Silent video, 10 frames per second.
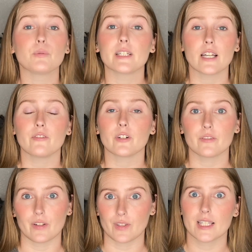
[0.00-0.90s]
retail for
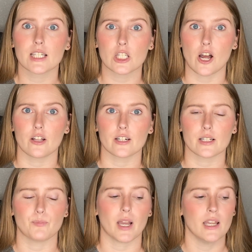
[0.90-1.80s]
fifty-six dollars,
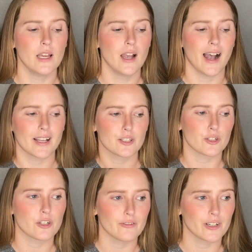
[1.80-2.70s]
but I searched
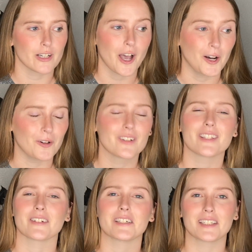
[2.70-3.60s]
for a code, so
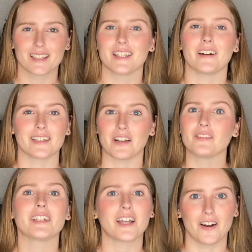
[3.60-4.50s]
there are definitely
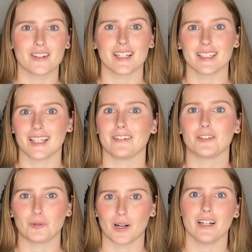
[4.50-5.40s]
codes out there if you
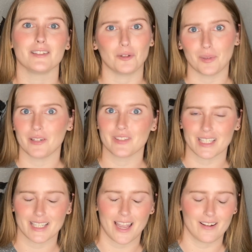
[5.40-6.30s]
want a little bit of a
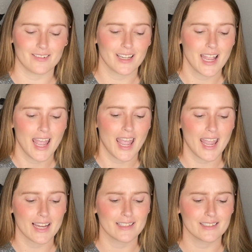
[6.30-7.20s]
discount.
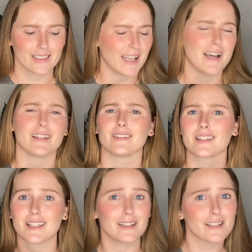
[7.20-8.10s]
And yeah, let's
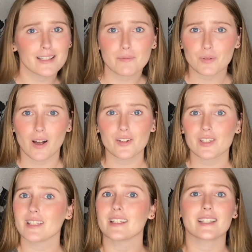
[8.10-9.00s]
get into some swatches,
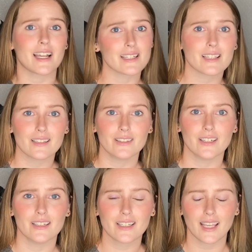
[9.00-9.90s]
let's get into the
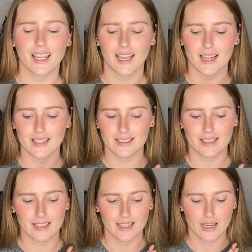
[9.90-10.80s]
look, and
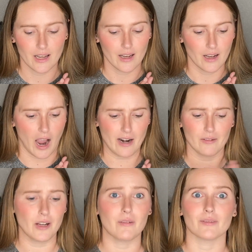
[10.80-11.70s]
I don't
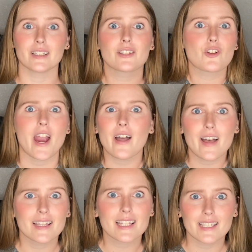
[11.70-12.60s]
know, let's try out
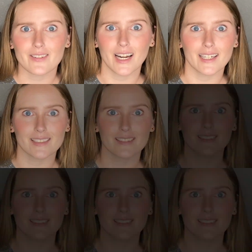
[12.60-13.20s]
Ensley Reign.